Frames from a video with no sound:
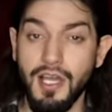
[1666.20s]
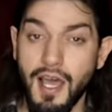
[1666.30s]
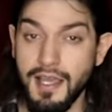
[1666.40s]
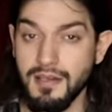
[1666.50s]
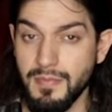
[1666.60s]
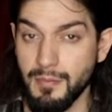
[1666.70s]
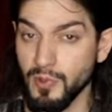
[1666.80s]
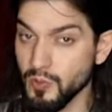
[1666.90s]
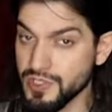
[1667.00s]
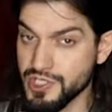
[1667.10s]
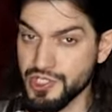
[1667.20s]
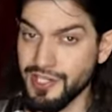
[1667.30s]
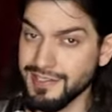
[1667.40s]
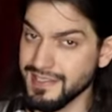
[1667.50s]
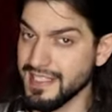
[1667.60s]
Qaeda member was
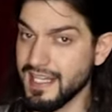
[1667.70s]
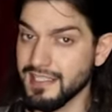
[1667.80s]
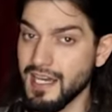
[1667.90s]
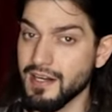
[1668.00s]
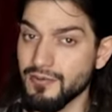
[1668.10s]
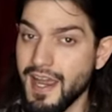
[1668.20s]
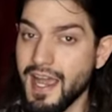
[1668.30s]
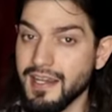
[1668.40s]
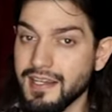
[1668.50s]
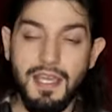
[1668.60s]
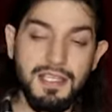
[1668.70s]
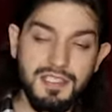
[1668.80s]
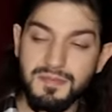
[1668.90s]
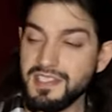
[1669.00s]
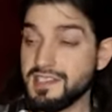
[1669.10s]
shot dead in Iraq, and
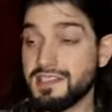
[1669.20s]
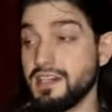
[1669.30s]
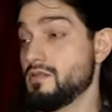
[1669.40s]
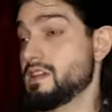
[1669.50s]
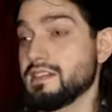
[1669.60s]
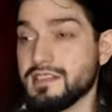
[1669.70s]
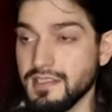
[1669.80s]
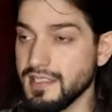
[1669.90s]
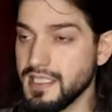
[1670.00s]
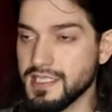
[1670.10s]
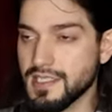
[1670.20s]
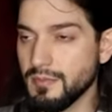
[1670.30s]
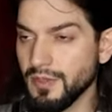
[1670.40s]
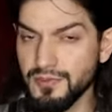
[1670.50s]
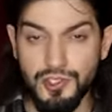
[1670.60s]
mysteriously, mm -hmm.
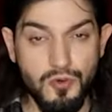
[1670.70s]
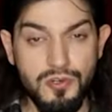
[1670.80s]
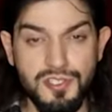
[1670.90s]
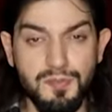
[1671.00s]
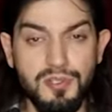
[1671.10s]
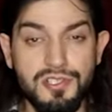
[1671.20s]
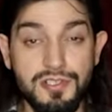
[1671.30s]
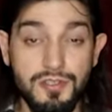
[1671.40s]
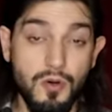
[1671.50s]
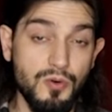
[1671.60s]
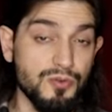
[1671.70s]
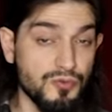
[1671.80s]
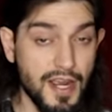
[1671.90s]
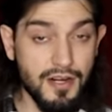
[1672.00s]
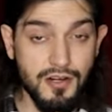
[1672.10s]
some of George Bush's own
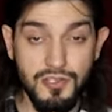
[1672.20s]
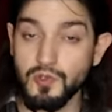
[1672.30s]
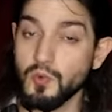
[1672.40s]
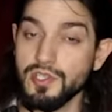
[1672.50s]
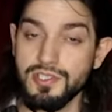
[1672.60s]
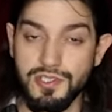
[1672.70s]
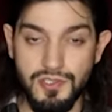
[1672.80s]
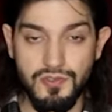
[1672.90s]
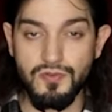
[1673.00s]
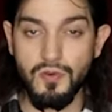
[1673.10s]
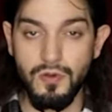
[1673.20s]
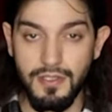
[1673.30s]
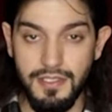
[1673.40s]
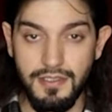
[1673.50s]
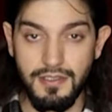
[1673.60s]
records were
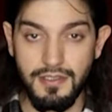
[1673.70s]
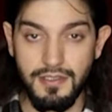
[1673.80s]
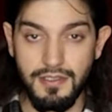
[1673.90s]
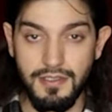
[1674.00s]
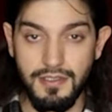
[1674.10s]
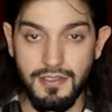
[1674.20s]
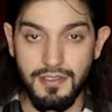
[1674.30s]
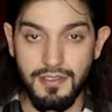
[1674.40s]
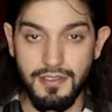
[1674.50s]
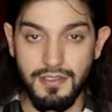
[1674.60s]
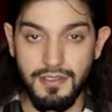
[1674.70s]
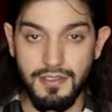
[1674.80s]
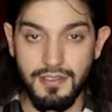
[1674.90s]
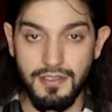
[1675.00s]
destroyed. So, Britney